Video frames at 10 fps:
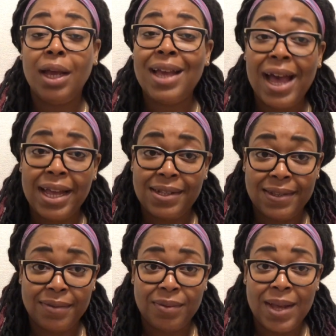
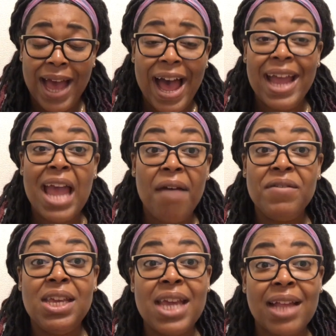I have
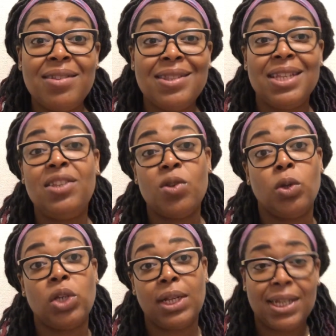yet to see
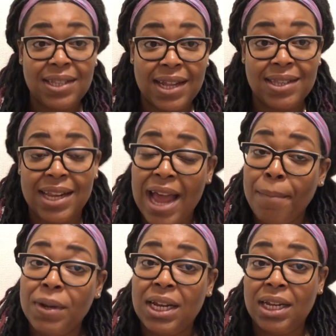social distancing
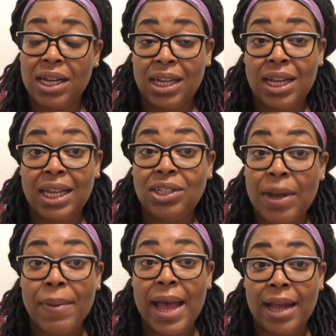happening in
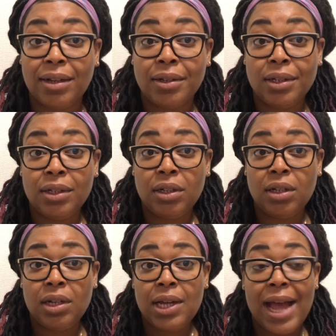Japan.
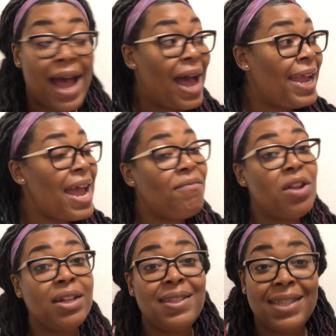I have
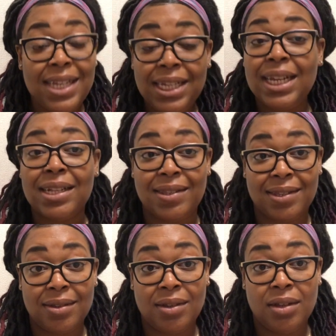not seen
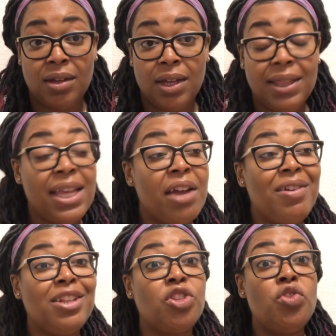it. There
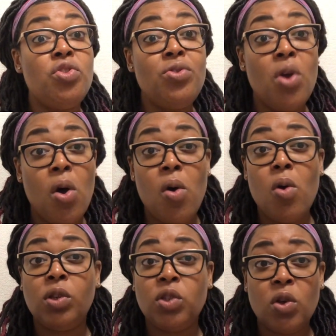is
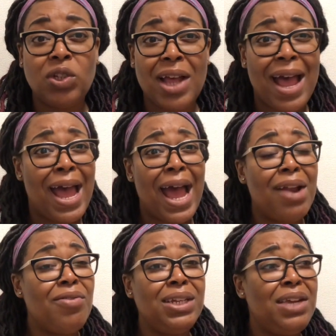no social, I
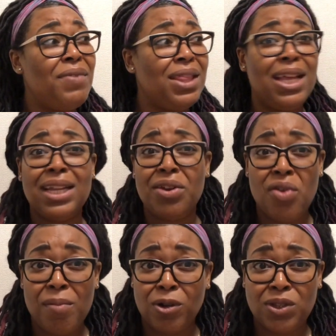don't even think they
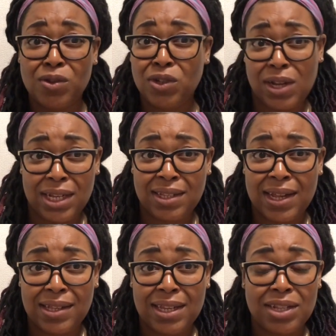know about social
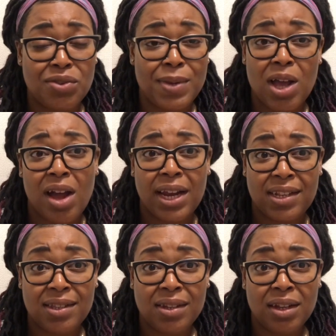distancing, to be
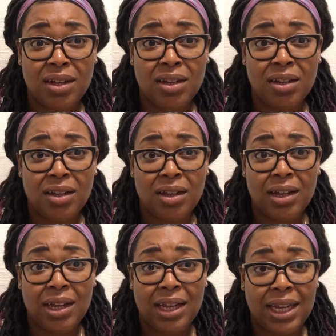honest.
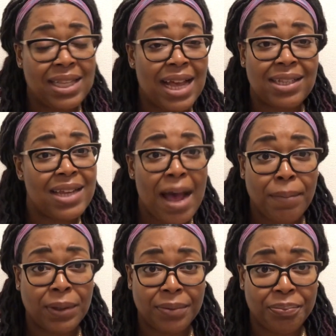It hasn't
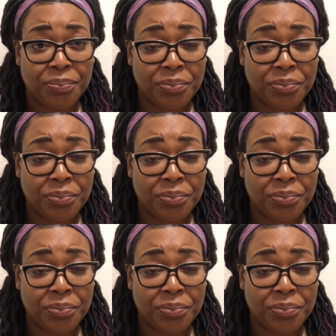happened.